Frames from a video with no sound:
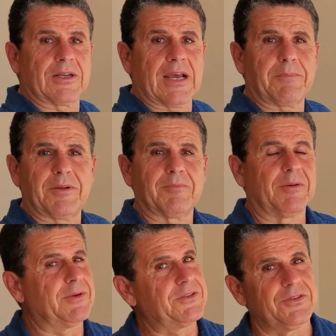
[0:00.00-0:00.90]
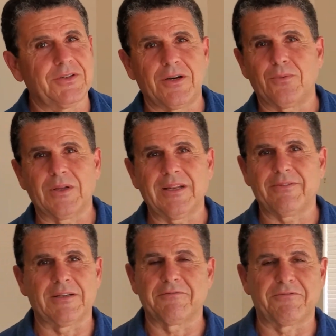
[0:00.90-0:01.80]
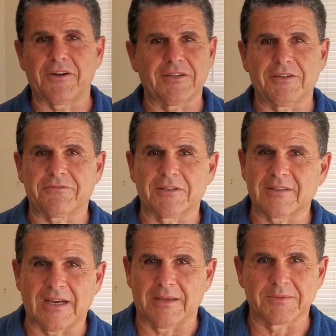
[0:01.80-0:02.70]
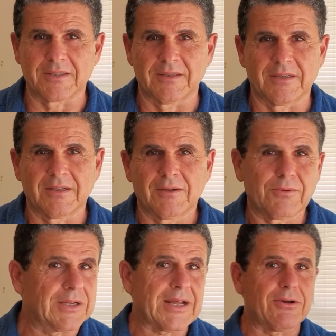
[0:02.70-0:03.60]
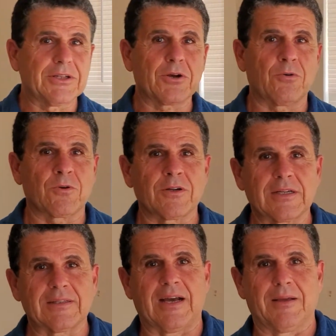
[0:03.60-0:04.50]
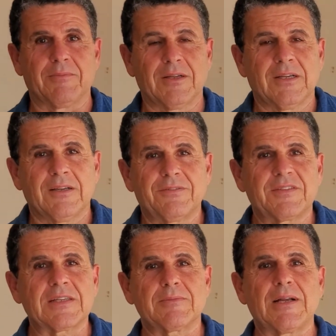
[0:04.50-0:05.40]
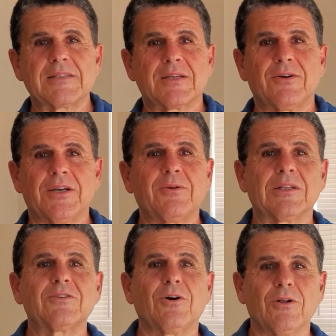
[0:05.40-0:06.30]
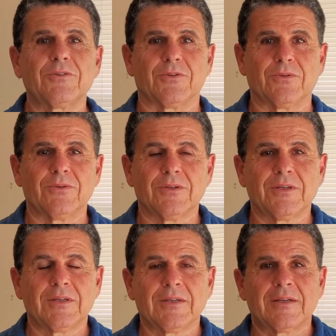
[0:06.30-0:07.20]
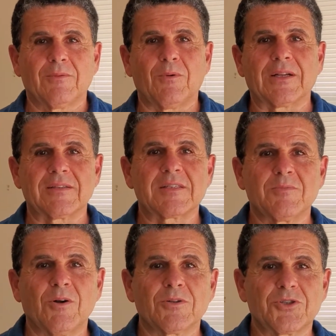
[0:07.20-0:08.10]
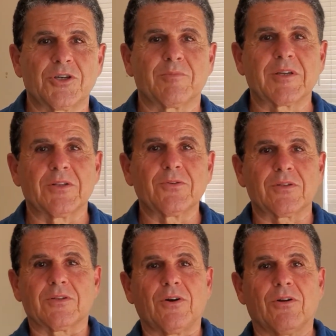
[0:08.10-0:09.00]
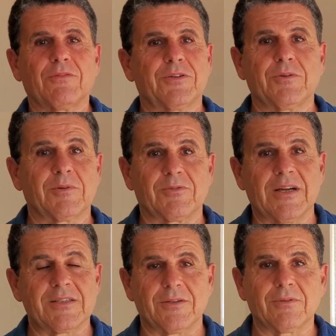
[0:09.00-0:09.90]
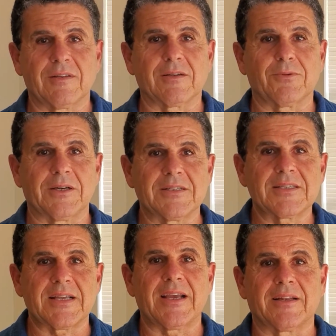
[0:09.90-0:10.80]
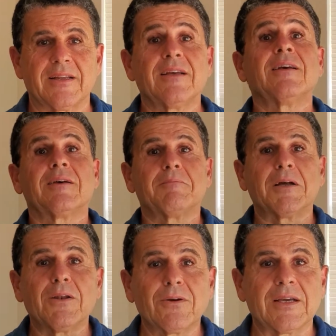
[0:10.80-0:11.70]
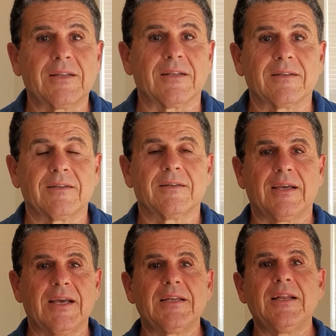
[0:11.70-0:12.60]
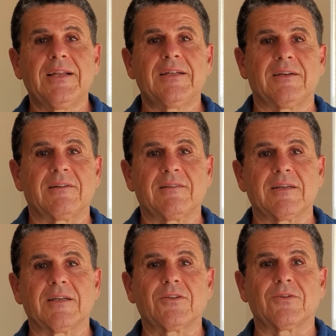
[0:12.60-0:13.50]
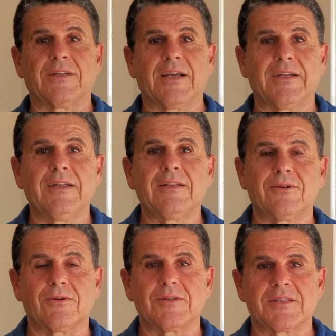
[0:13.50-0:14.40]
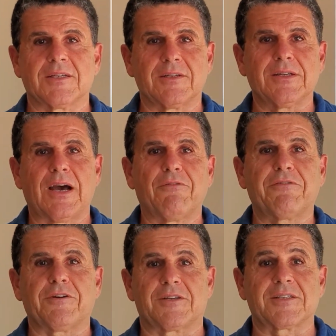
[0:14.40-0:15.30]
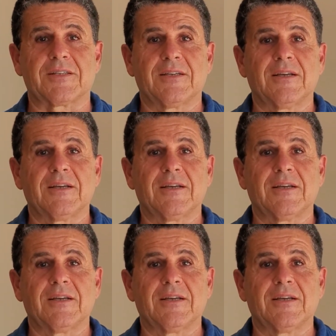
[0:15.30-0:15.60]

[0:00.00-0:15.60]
happened. But you know, we live in a very different times. We're now in the corona time. If 6 months ago anyone told you what a small germ can do to the whole of the human race, you'd think we are insane. But look at it. Any leader thinking today needs to consider now first.